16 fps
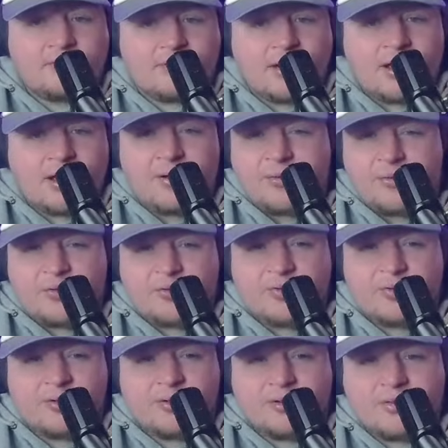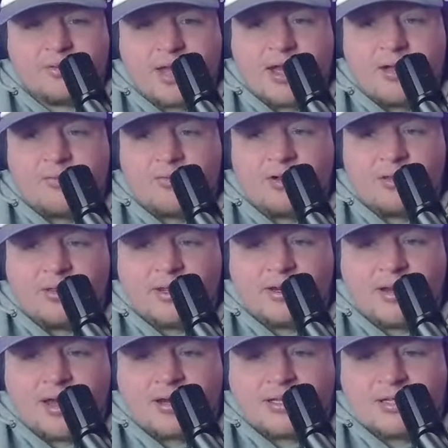No, not really.
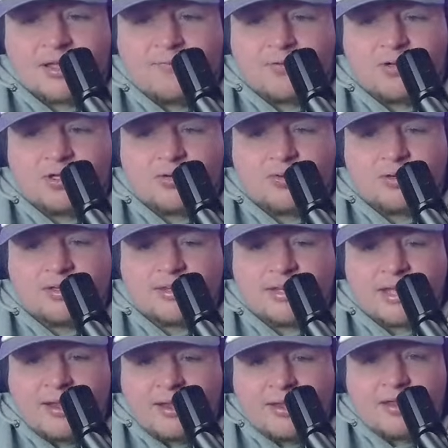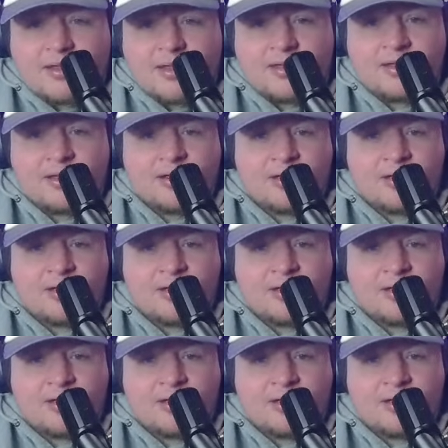Not as tough as you would think.